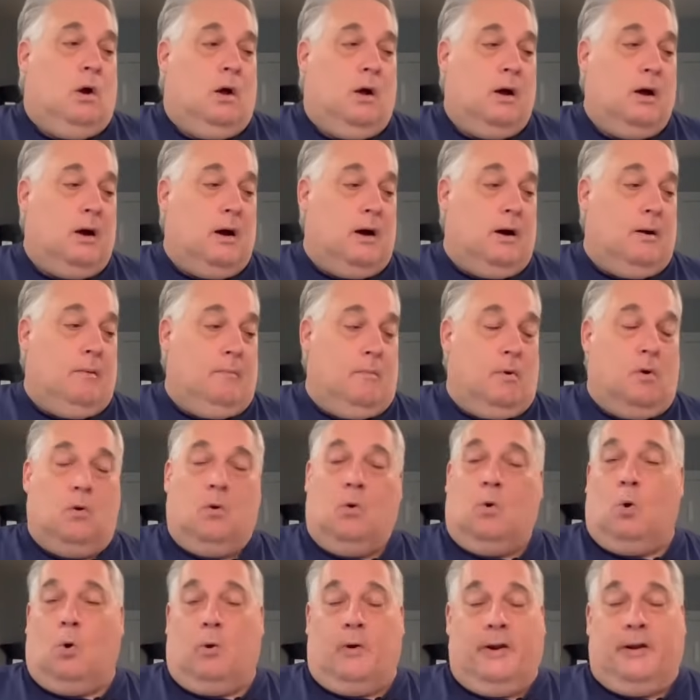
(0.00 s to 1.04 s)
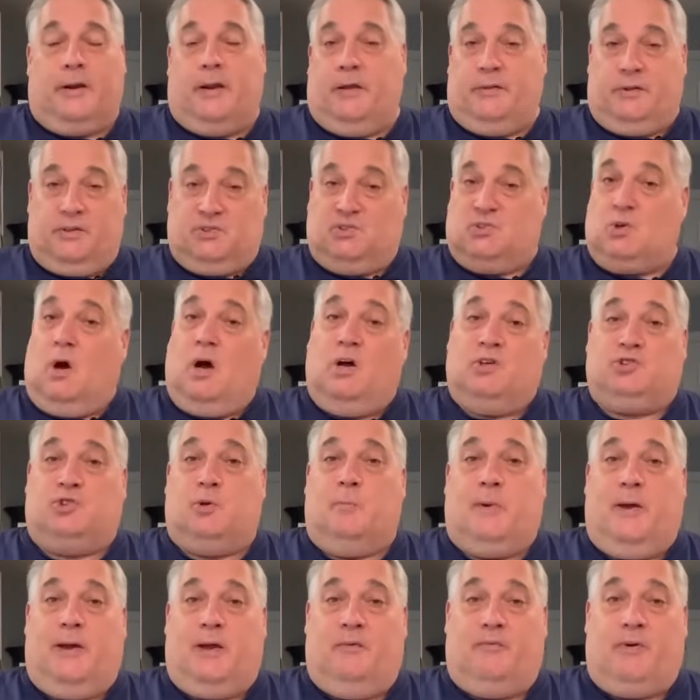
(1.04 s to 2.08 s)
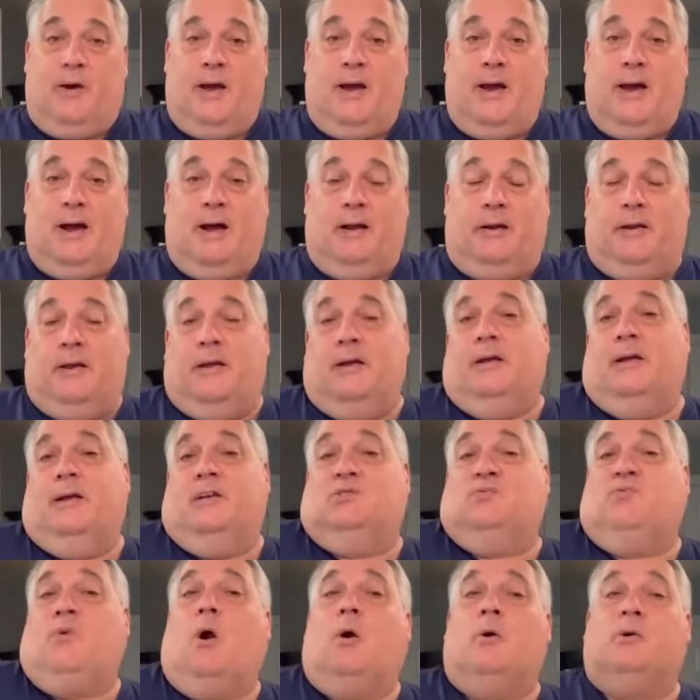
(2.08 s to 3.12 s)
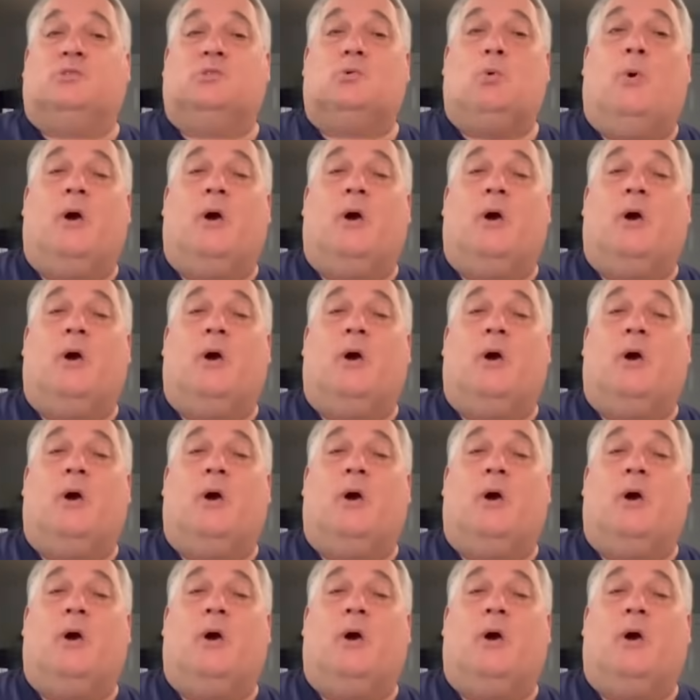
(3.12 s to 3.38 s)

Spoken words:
or any other sauce you may have had. As far as the